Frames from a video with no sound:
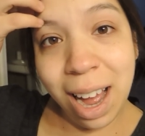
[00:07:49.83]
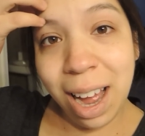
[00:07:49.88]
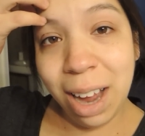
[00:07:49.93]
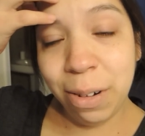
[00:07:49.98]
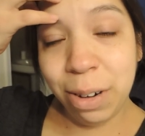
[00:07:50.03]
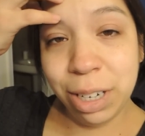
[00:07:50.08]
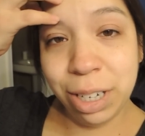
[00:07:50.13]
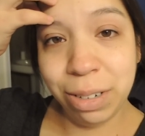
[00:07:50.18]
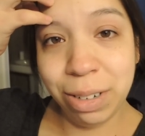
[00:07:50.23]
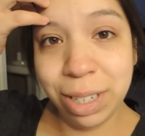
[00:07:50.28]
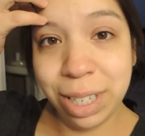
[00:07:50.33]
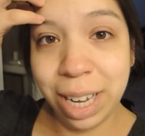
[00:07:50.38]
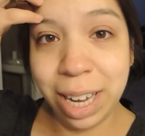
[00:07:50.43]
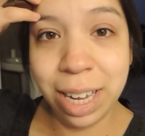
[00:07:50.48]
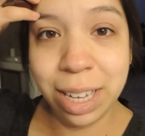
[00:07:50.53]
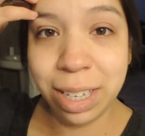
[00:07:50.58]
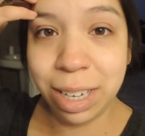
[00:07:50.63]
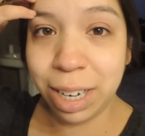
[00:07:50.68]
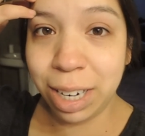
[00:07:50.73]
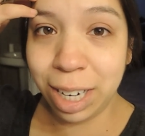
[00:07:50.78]
I wish it was
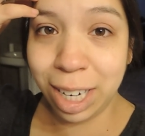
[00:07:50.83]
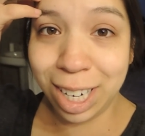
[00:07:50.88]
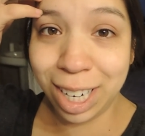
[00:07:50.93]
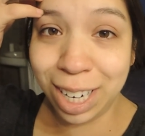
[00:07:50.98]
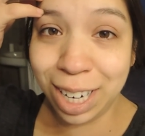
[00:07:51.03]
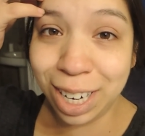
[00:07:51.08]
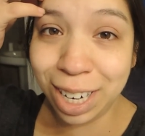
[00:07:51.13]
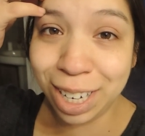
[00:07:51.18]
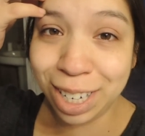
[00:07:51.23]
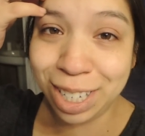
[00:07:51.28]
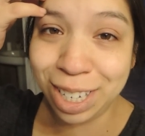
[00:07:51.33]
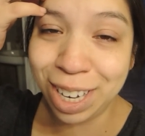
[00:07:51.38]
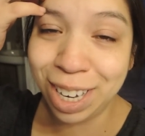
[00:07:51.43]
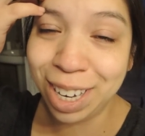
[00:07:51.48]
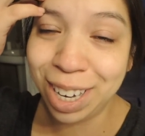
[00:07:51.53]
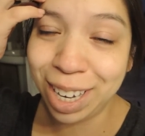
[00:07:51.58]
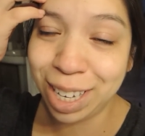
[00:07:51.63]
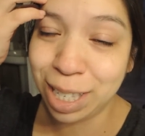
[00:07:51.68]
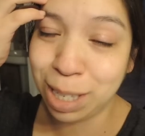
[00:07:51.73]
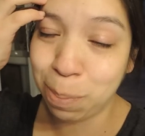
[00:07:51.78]
easier
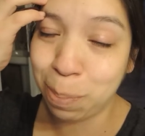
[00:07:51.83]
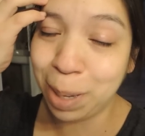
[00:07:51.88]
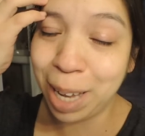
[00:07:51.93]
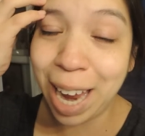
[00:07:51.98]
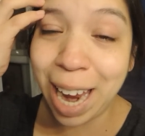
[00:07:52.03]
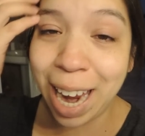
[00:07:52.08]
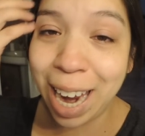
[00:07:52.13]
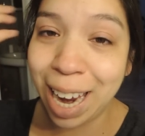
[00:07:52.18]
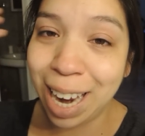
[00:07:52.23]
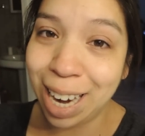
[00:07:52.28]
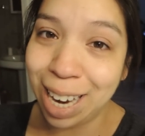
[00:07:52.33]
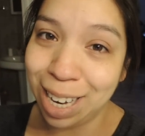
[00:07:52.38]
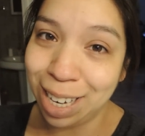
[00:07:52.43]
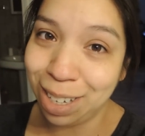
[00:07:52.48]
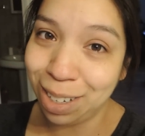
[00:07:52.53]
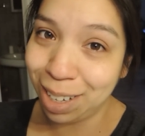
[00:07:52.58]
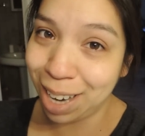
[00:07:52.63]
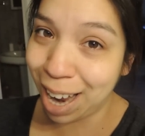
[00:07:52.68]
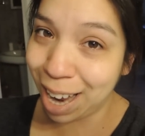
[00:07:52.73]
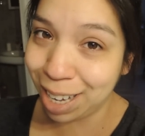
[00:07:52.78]
to explain
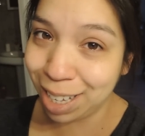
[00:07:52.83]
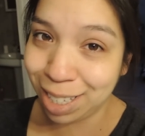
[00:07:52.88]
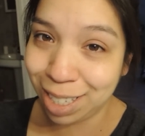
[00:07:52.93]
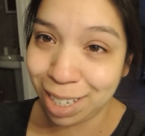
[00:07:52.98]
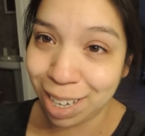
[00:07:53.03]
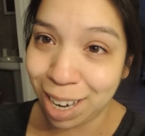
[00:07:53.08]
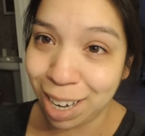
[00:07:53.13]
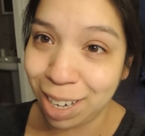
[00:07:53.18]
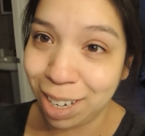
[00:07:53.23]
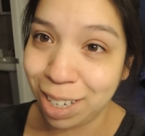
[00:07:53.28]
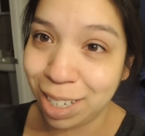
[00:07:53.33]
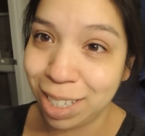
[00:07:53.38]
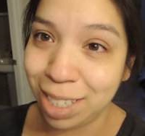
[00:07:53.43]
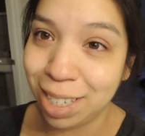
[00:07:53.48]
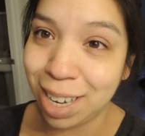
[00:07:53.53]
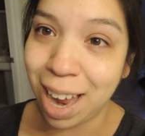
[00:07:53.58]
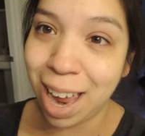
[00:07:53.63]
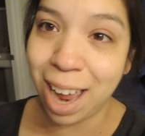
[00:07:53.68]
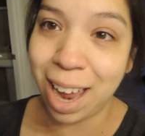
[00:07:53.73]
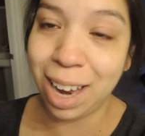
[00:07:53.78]
and and to
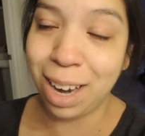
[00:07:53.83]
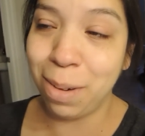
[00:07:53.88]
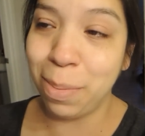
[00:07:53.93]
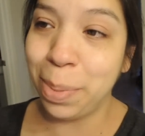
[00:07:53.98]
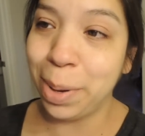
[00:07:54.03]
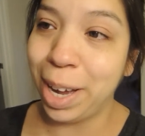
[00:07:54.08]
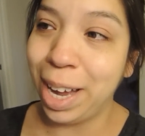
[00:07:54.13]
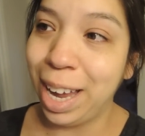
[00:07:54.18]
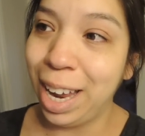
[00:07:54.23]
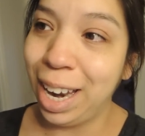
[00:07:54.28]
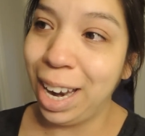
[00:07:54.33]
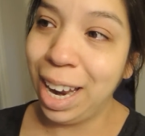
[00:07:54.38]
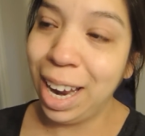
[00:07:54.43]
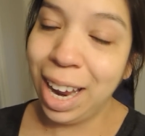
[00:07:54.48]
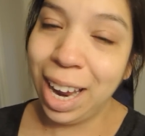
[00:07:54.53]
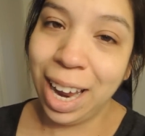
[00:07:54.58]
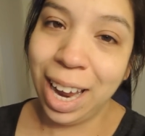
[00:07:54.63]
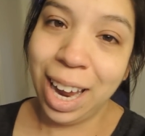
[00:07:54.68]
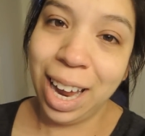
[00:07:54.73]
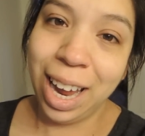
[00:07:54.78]
understand but
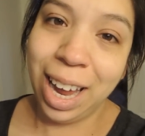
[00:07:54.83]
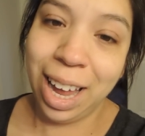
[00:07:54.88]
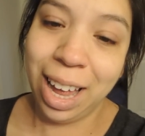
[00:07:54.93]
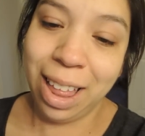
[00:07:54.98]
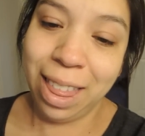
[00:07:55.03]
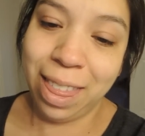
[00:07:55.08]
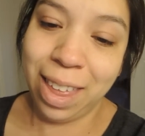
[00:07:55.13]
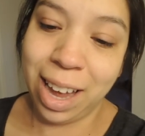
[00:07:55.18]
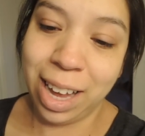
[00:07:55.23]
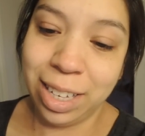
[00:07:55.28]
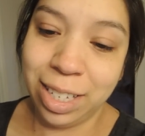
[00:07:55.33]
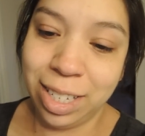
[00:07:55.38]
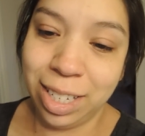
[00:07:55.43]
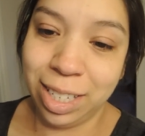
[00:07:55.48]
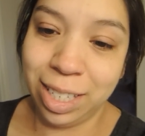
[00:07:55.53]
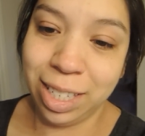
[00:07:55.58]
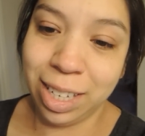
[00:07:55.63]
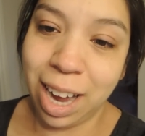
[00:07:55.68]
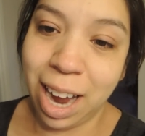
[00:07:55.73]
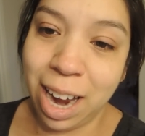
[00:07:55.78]
that's
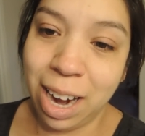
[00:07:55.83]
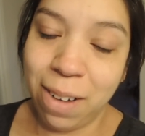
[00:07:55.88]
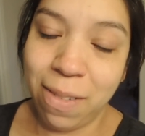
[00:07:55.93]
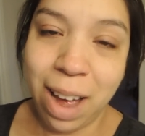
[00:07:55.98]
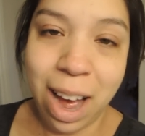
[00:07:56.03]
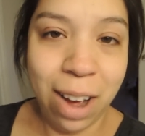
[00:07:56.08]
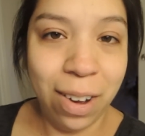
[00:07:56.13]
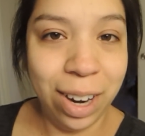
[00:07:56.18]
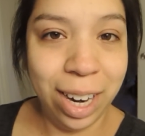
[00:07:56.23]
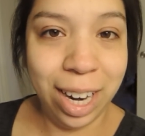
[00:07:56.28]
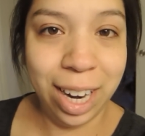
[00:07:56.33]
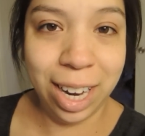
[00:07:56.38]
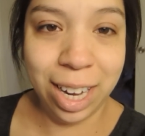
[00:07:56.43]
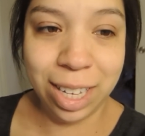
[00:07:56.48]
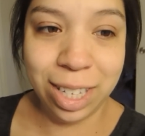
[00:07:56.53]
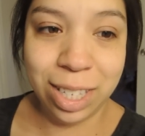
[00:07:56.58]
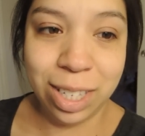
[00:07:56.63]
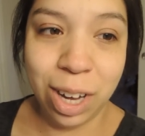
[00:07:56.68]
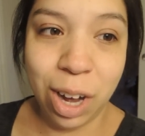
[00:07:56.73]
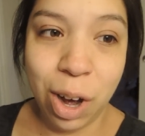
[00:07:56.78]
just kind of how it
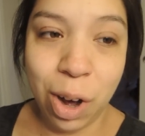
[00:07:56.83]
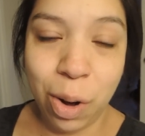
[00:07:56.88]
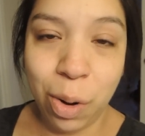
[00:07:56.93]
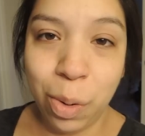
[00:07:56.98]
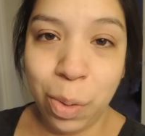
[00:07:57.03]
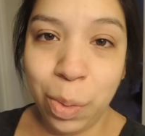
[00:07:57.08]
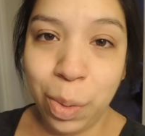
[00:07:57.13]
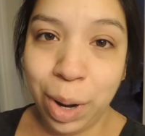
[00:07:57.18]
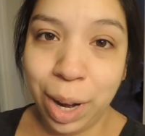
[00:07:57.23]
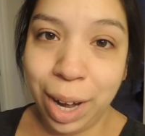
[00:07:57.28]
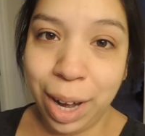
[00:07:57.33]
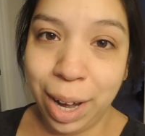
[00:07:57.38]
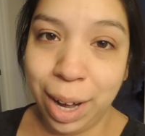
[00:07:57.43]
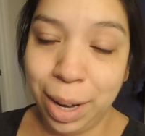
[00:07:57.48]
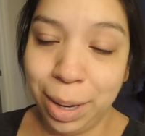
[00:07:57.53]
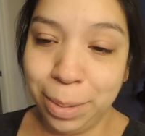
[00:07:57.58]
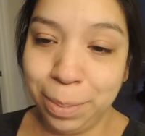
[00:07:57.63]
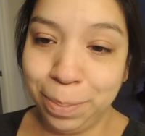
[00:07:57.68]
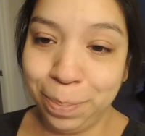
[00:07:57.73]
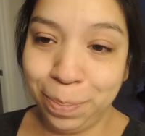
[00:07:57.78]
is. So,
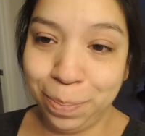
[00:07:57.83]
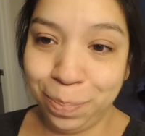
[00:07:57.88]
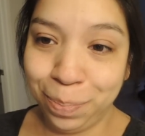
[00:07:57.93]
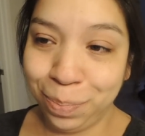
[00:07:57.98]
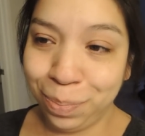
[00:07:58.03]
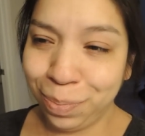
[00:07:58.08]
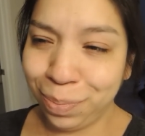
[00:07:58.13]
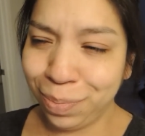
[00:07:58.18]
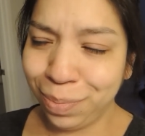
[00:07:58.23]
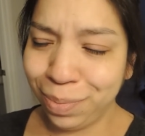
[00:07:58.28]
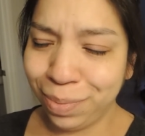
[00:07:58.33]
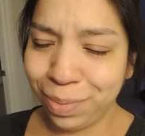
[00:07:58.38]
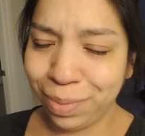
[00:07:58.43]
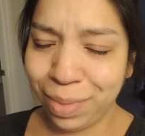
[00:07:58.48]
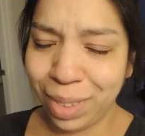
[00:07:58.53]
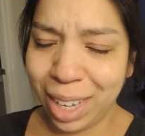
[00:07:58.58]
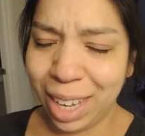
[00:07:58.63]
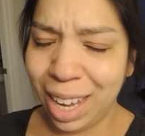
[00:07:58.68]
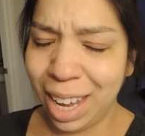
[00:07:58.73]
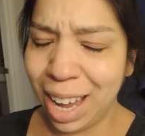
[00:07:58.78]
um,
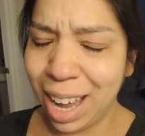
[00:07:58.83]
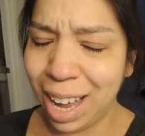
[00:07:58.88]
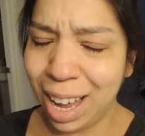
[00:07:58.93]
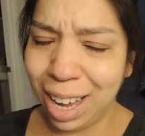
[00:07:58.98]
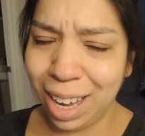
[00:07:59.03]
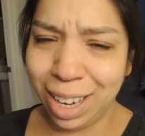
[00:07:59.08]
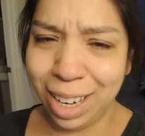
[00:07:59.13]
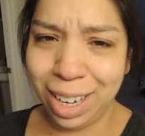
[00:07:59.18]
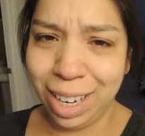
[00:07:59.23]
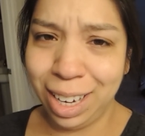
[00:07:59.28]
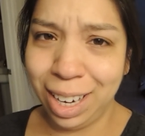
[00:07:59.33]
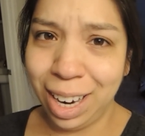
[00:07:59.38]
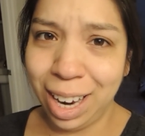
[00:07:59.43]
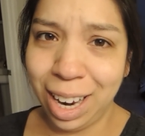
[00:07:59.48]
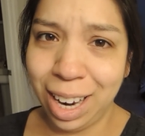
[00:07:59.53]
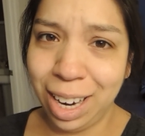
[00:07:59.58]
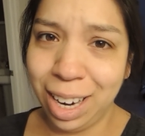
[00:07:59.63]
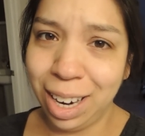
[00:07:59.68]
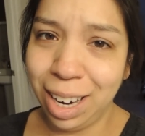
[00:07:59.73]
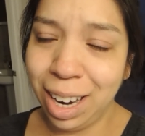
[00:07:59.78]
yeah, and,
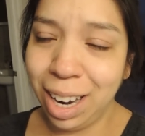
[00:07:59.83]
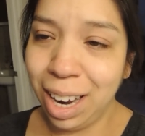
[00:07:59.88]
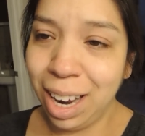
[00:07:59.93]
and